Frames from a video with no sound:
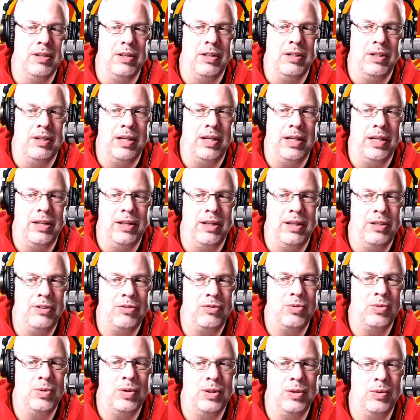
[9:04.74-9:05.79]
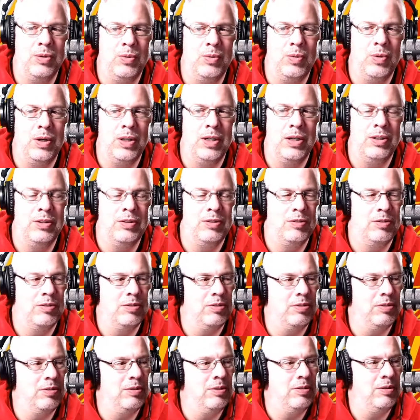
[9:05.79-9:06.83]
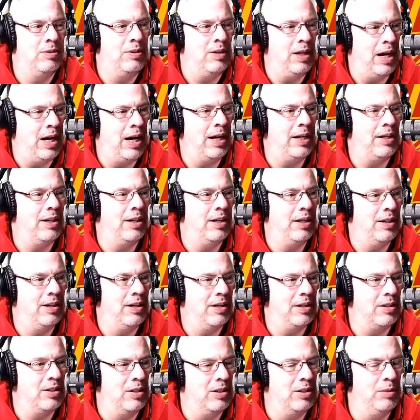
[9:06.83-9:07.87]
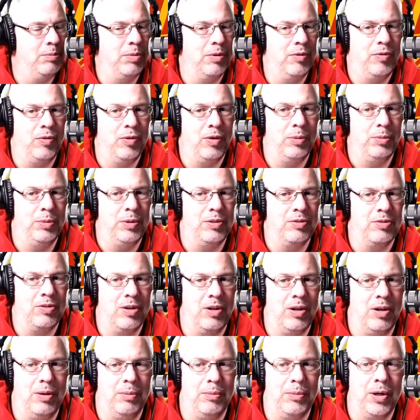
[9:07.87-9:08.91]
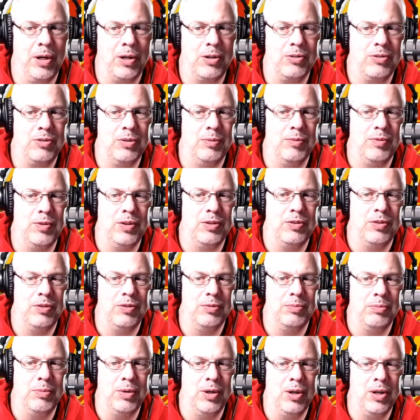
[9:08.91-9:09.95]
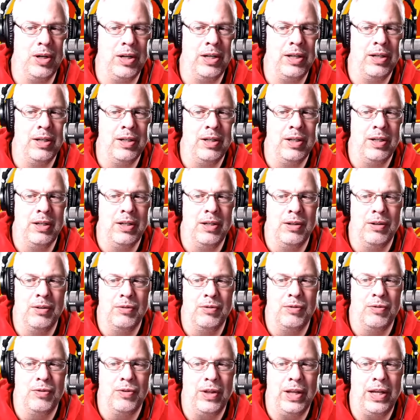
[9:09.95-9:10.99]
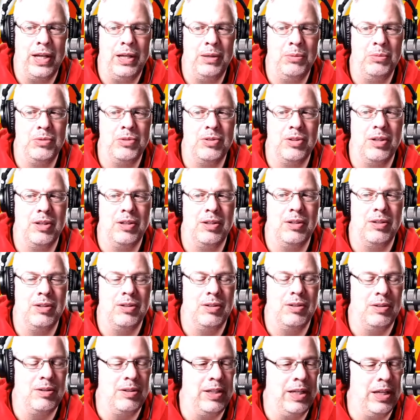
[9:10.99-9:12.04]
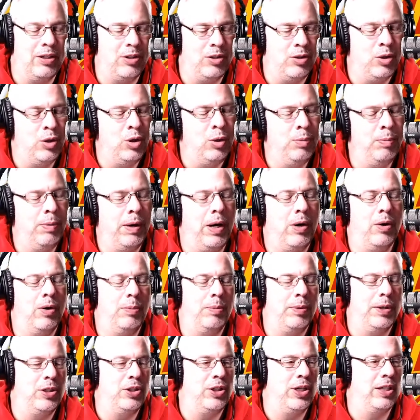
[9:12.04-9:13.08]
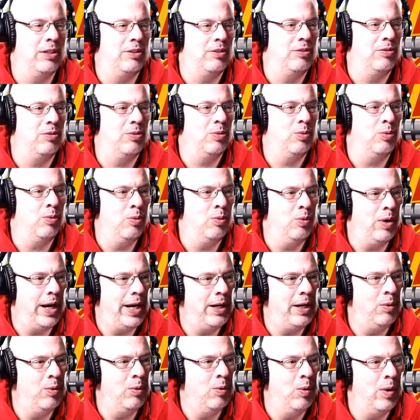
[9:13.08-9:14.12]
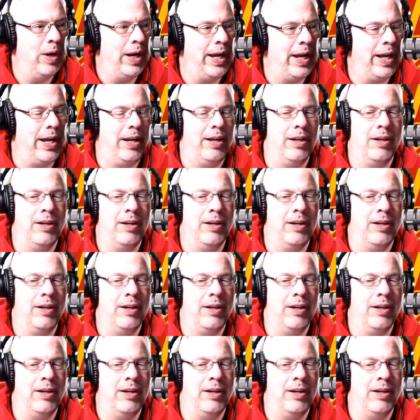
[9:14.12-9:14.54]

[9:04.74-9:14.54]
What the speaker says: And this one was not a good performance at all. Markstrom versus Murray. Flames get 2 power play chances right away.